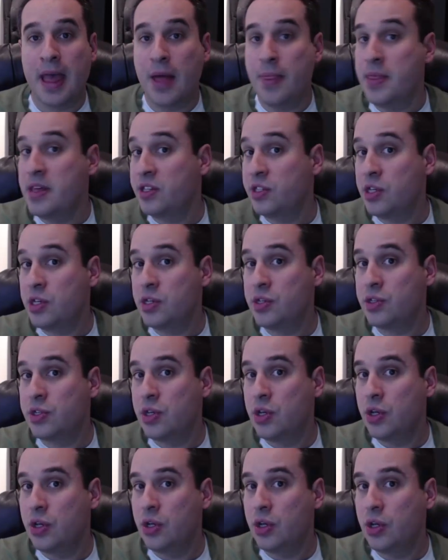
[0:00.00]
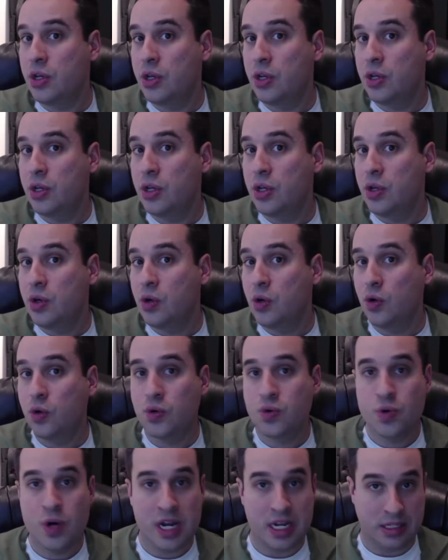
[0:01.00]
and this is
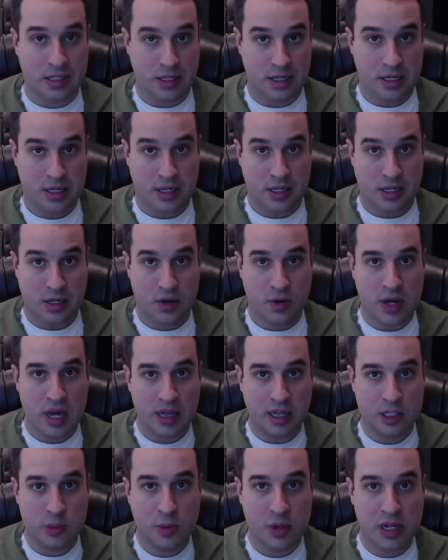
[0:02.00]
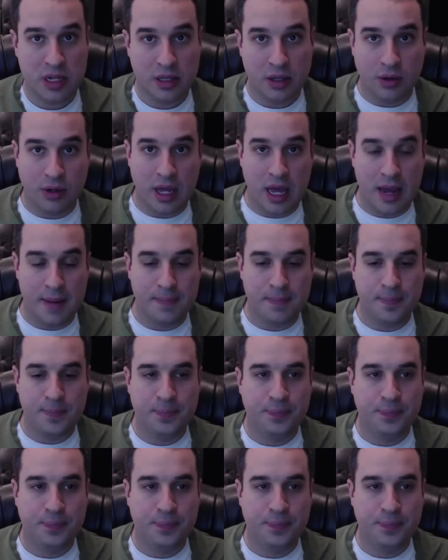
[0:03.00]
crazy. Okay, let's play a little game.